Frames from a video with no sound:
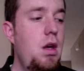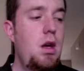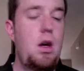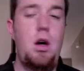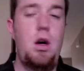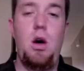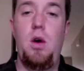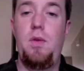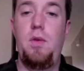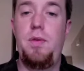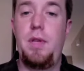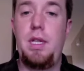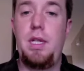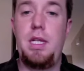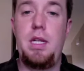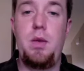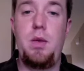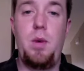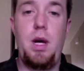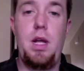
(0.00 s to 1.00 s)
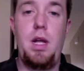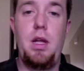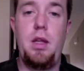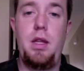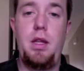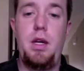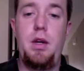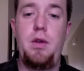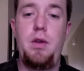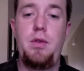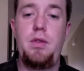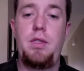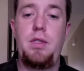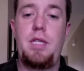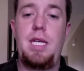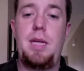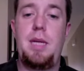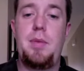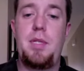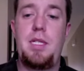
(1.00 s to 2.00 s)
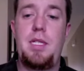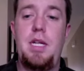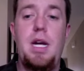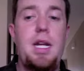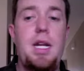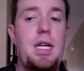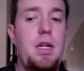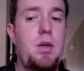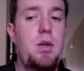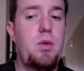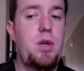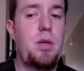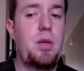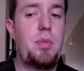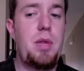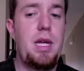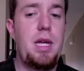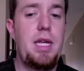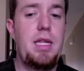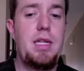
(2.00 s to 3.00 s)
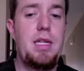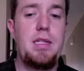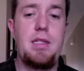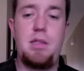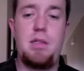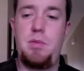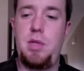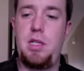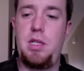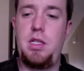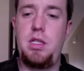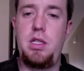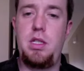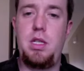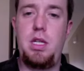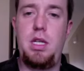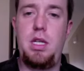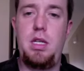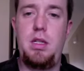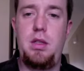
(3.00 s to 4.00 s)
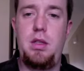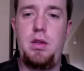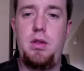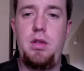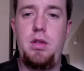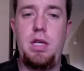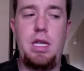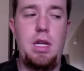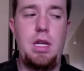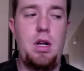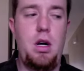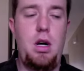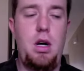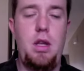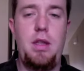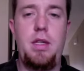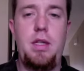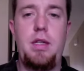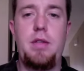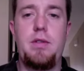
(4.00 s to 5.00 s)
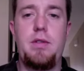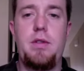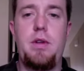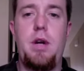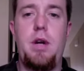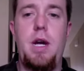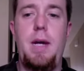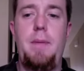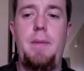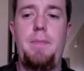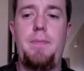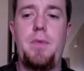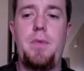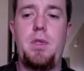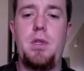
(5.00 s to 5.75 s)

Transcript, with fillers: Hopefully, you did well on those. Keep studying. Replay this as much as you need to till you get all these. All right?